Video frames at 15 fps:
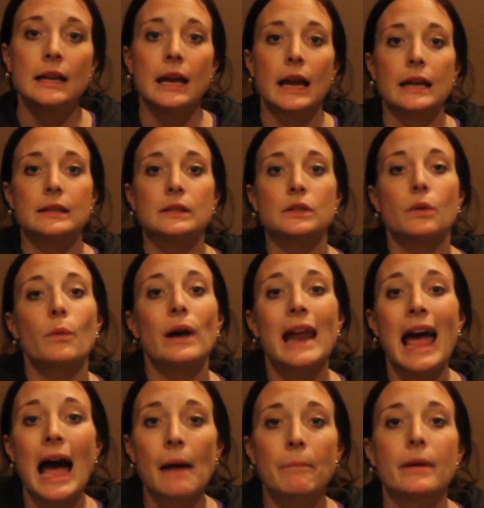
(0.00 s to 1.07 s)
And so what
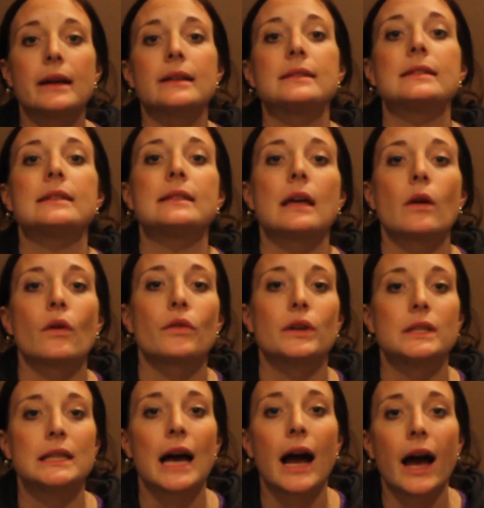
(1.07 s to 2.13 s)
happens is that over
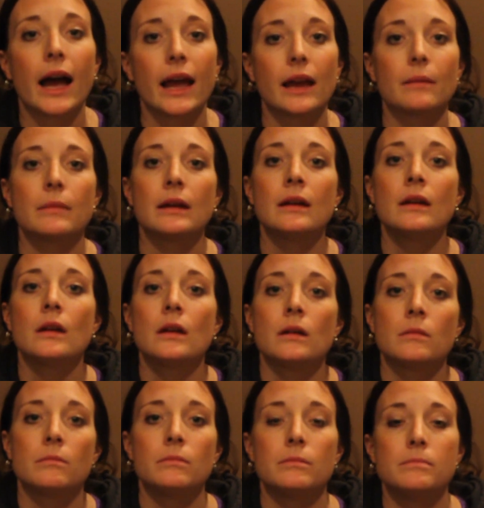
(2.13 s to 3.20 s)
time,
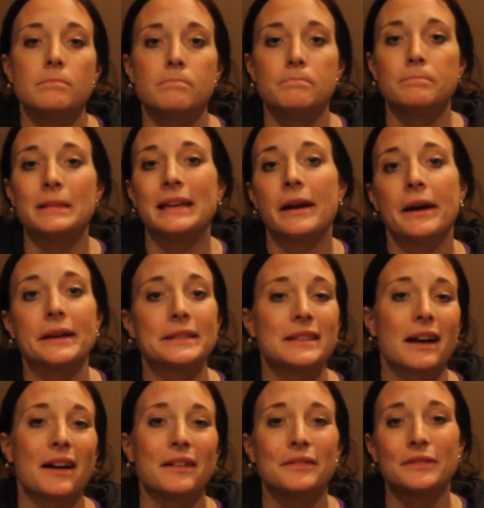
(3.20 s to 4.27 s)
because
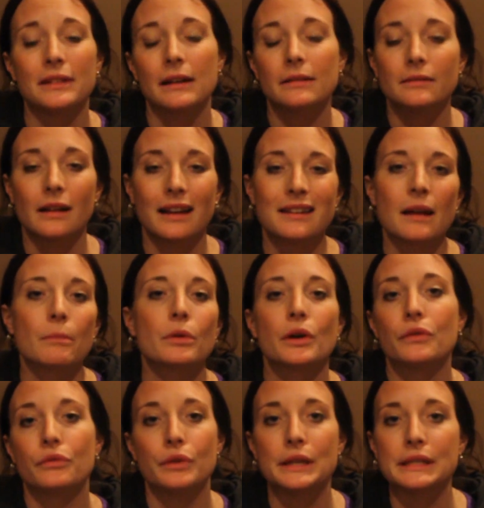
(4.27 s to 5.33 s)
of a number
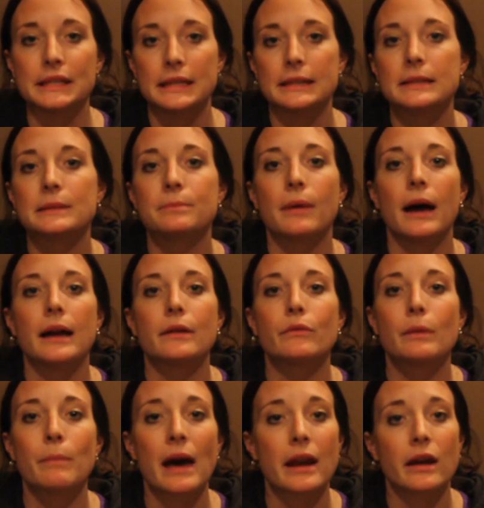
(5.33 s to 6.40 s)
of reasons, but
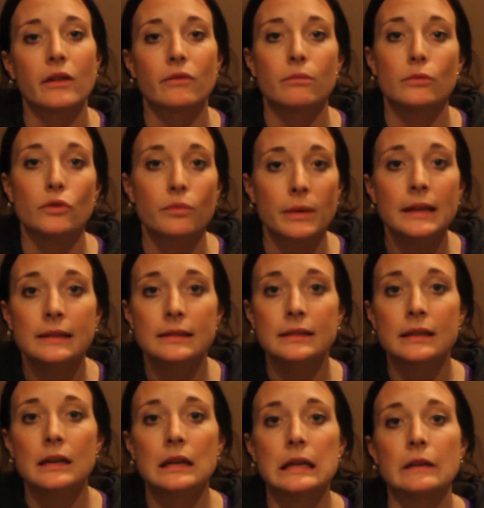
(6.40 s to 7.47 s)
repetitive
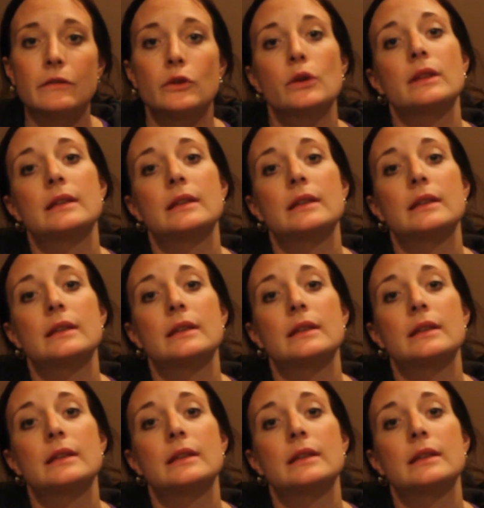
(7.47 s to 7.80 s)
movements, if you're doing the